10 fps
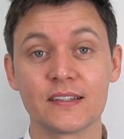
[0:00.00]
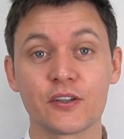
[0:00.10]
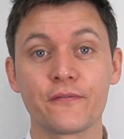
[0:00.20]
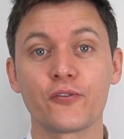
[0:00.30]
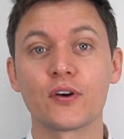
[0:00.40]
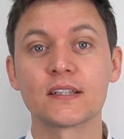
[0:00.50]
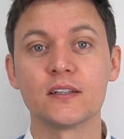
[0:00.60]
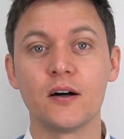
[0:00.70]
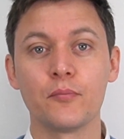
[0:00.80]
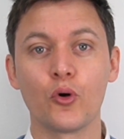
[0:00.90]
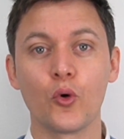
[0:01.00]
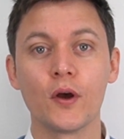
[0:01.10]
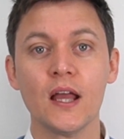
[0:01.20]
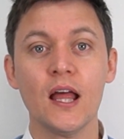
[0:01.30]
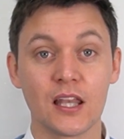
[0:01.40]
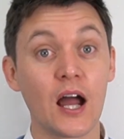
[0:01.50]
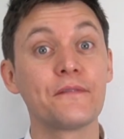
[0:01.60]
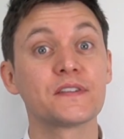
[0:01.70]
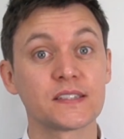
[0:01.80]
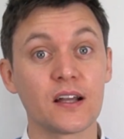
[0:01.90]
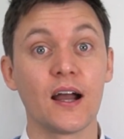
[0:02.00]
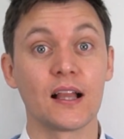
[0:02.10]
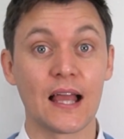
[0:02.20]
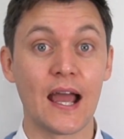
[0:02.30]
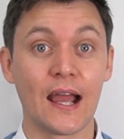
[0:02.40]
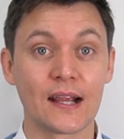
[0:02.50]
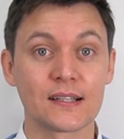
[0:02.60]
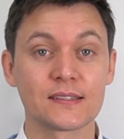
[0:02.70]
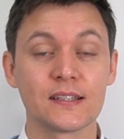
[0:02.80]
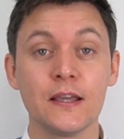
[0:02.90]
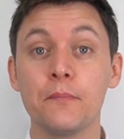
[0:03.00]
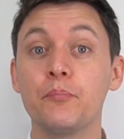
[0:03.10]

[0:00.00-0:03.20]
So for example, lifestyle hacks,